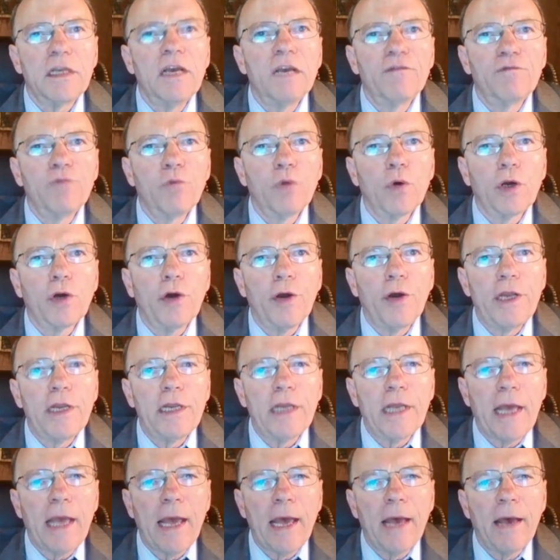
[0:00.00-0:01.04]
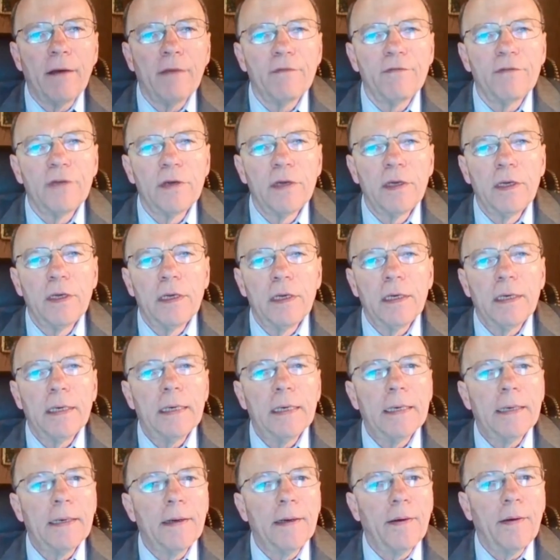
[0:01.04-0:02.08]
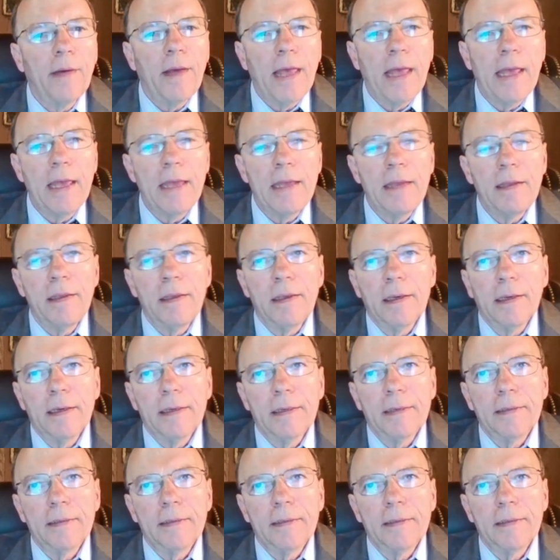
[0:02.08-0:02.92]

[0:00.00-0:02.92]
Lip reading: if we're going to have a